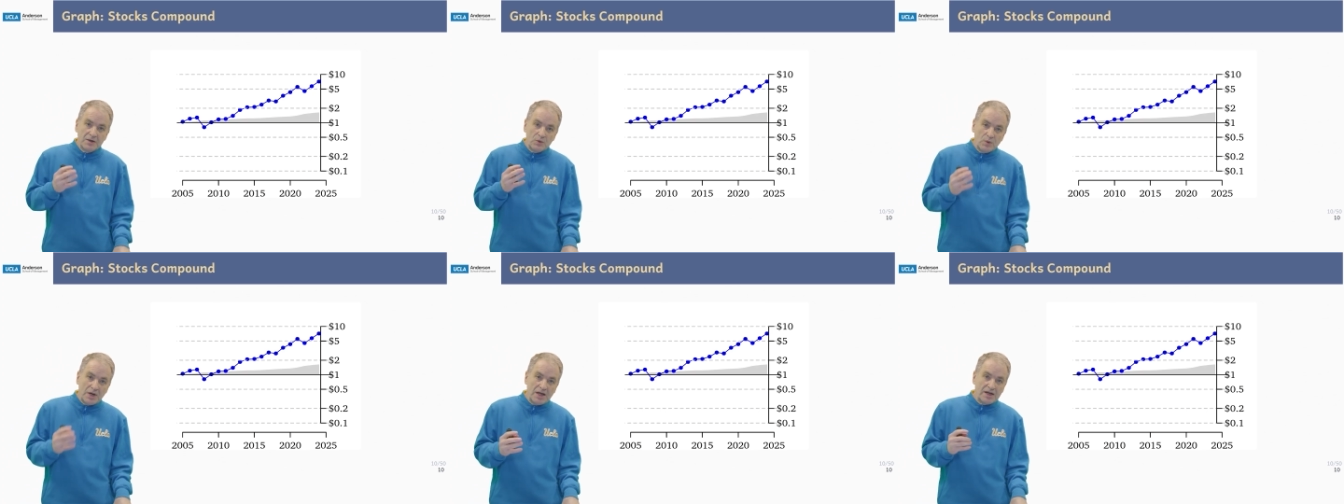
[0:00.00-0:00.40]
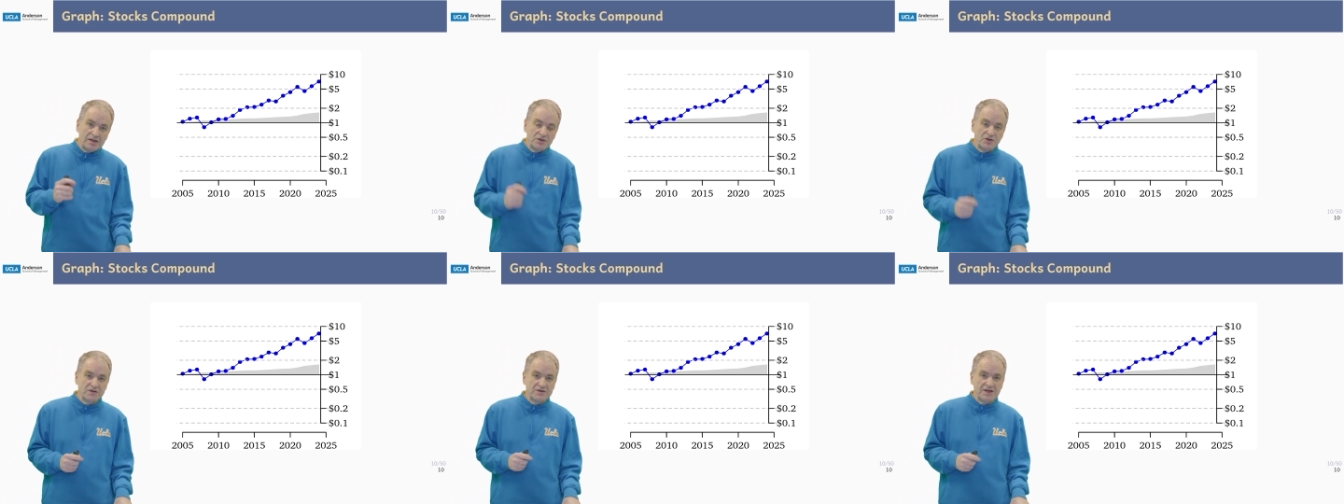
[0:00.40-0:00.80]
well,
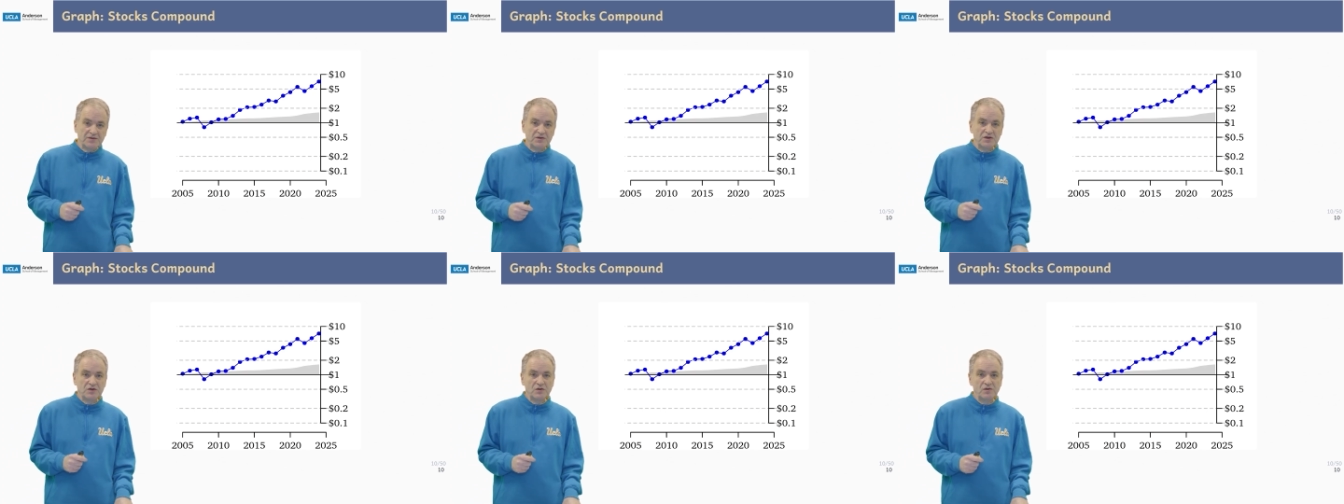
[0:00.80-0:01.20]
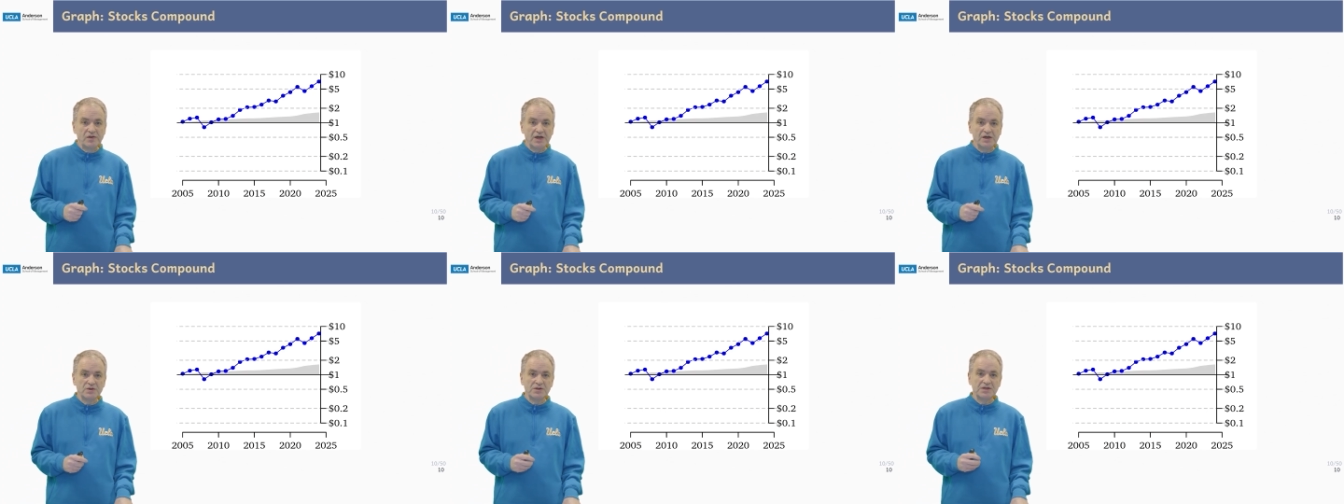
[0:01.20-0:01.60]
just after
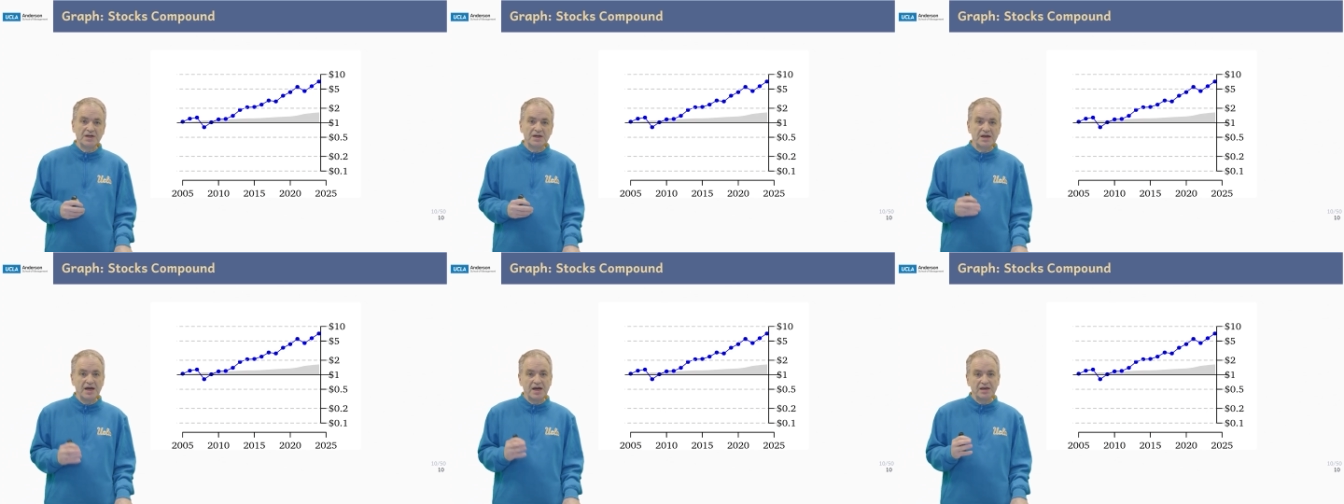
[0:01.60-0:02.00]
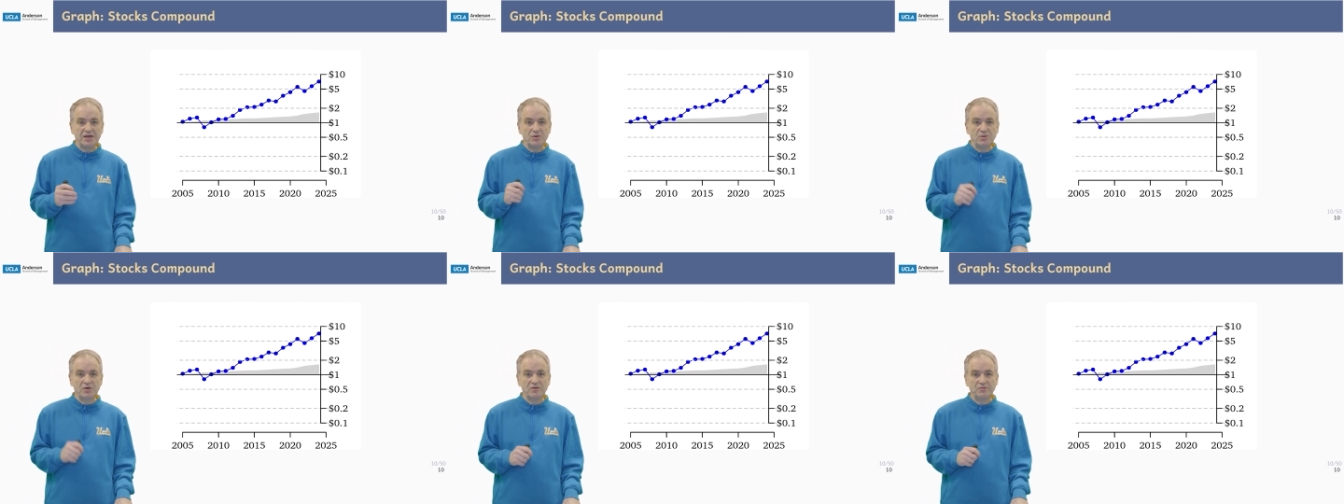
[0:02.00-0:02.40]
2009,
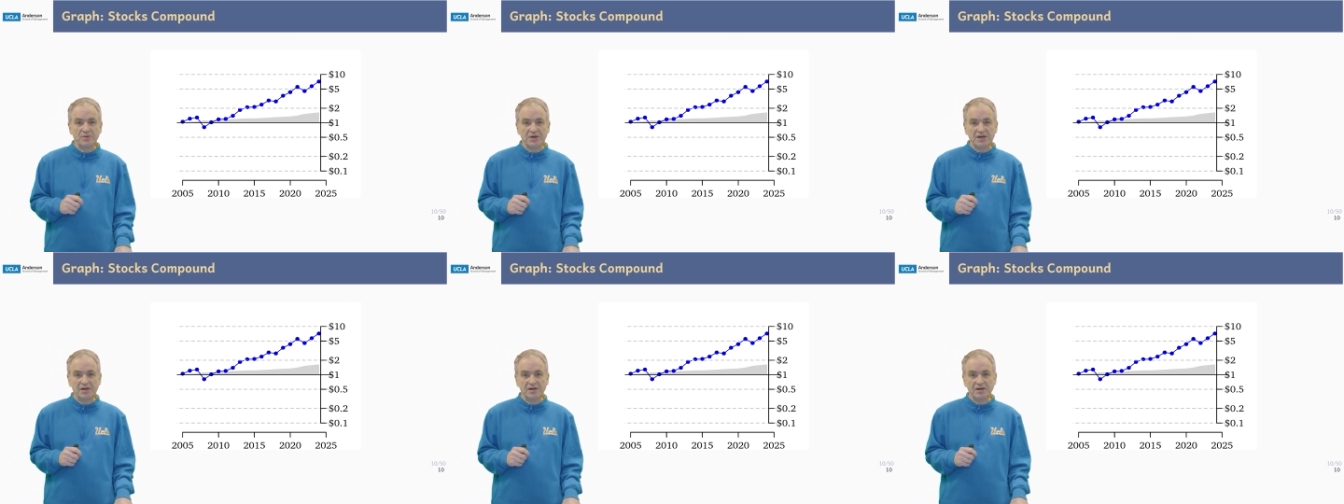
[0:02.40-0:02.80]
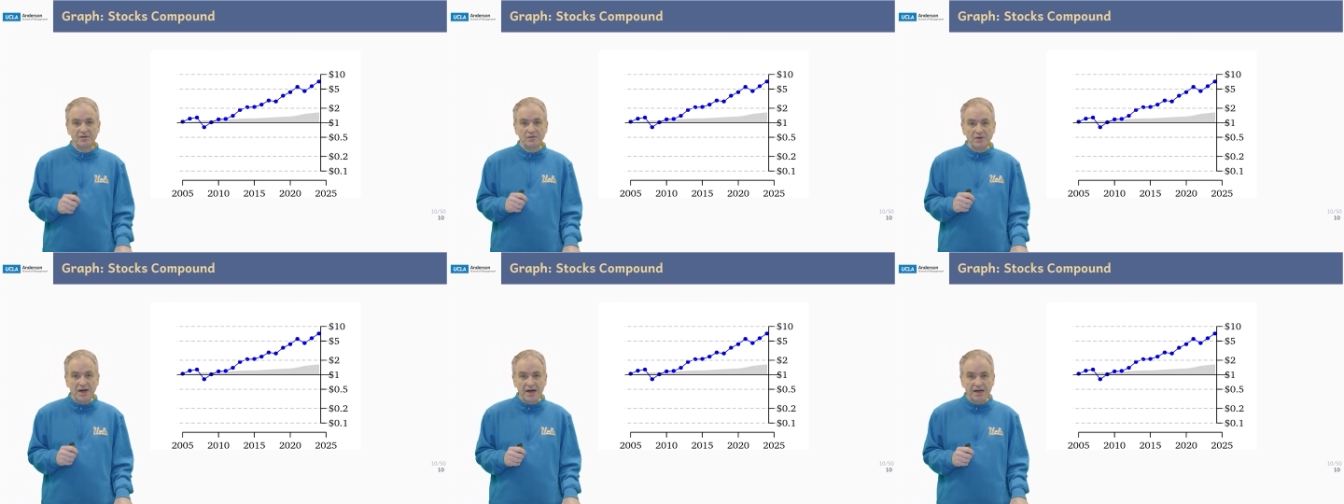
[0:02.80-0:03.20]
you would have been in the
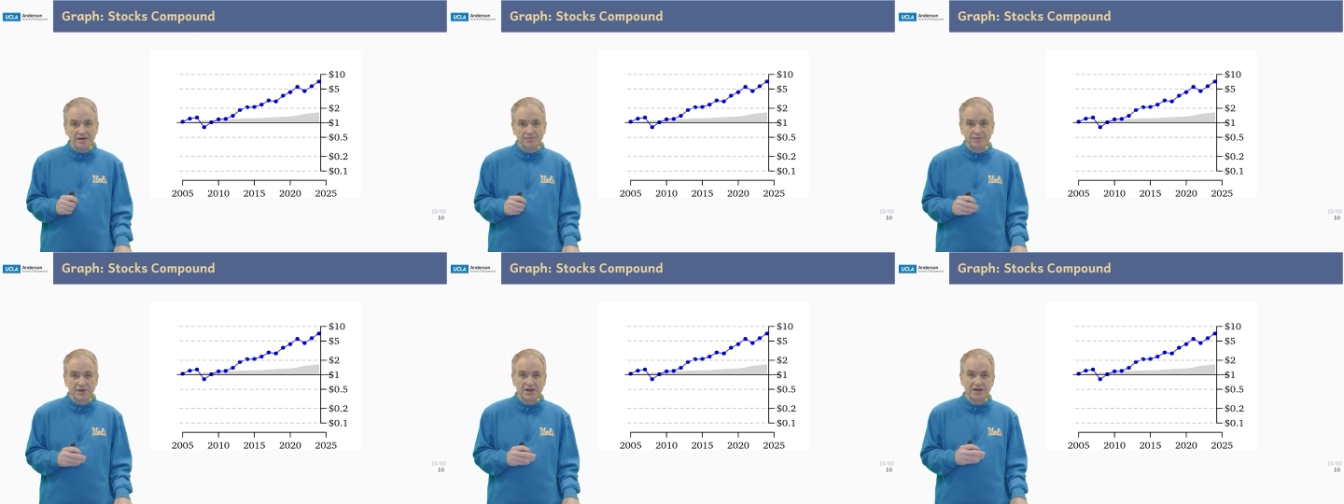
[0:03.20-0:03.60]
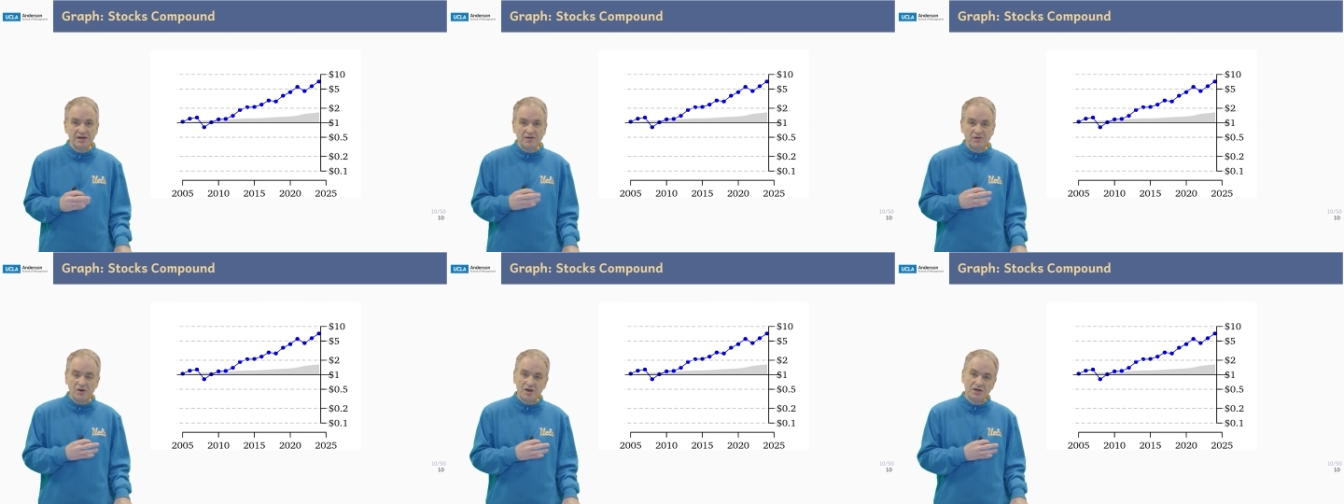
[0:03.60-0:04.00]
red, but
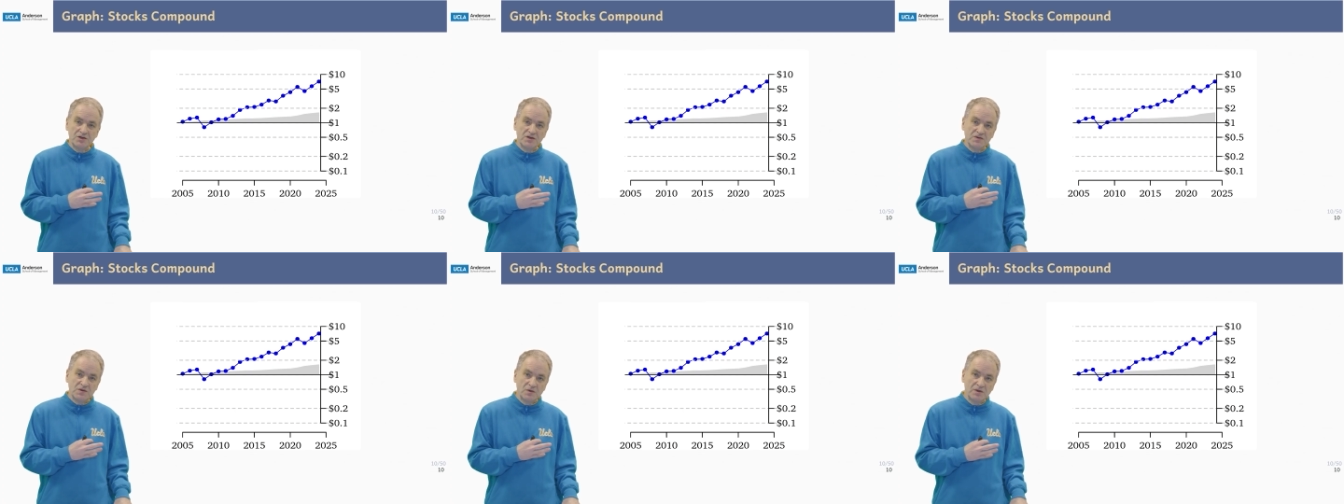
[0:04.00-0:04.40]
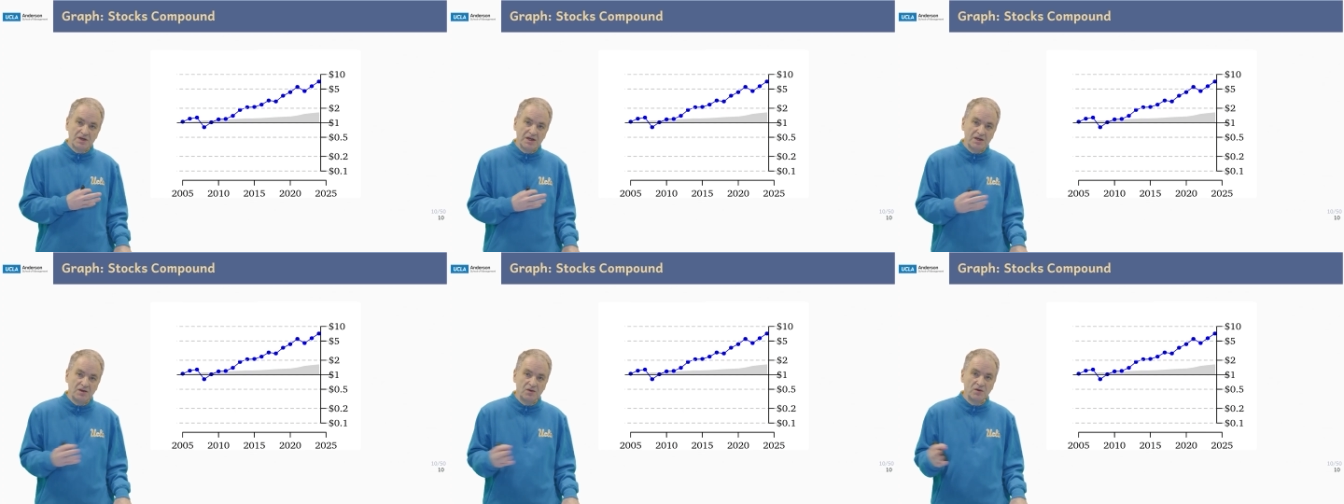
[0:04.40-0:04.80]
if you had just
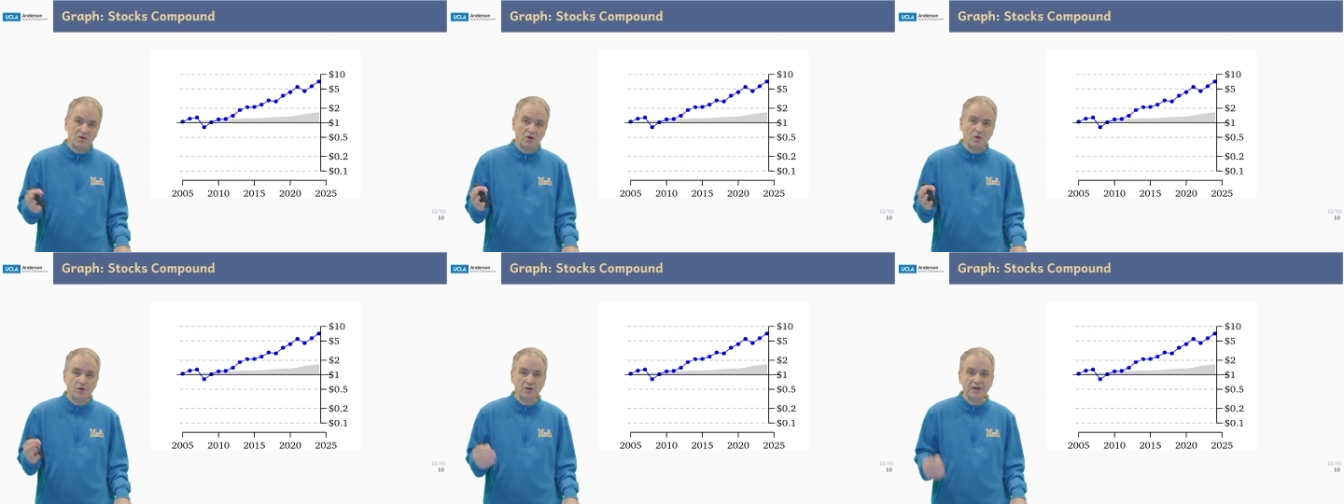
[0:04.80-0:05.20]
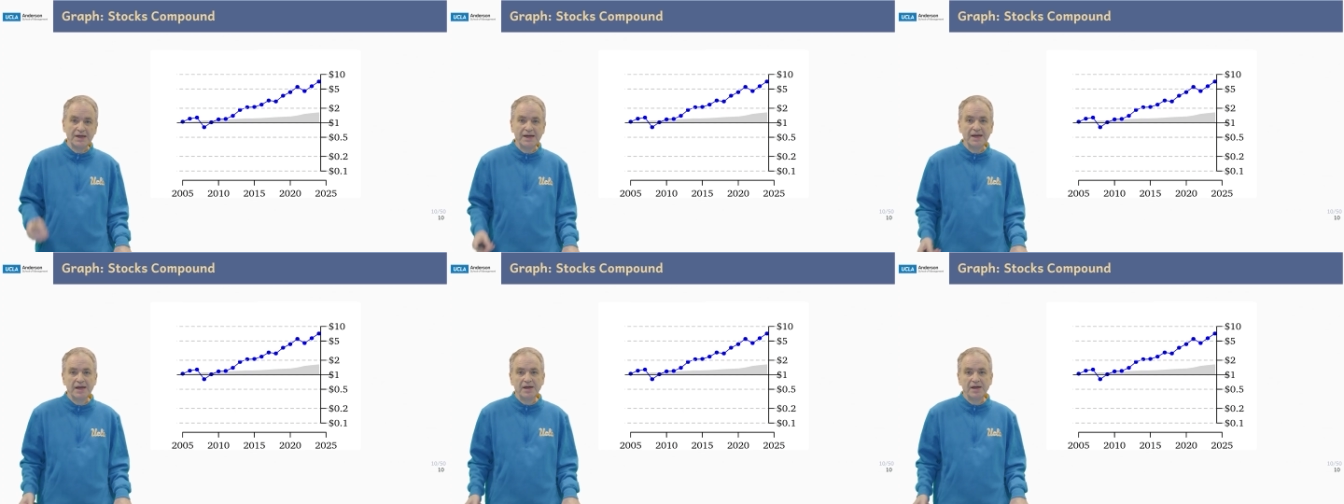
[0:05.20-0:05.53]
continued holding,